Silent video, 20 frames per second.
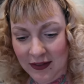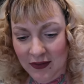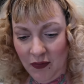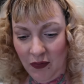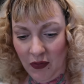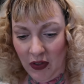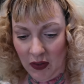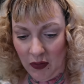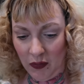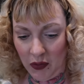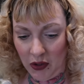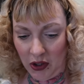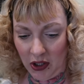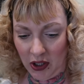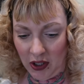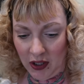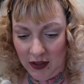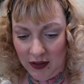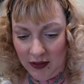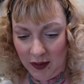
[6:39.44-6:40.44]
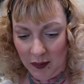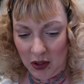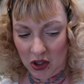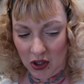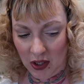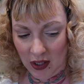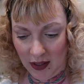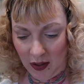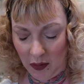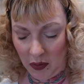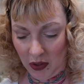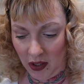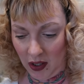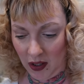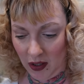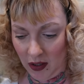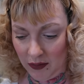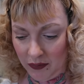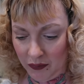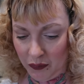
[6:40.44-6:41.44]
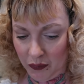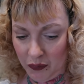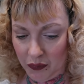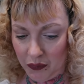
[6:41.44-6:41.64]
Vetiver. Let me try that one again.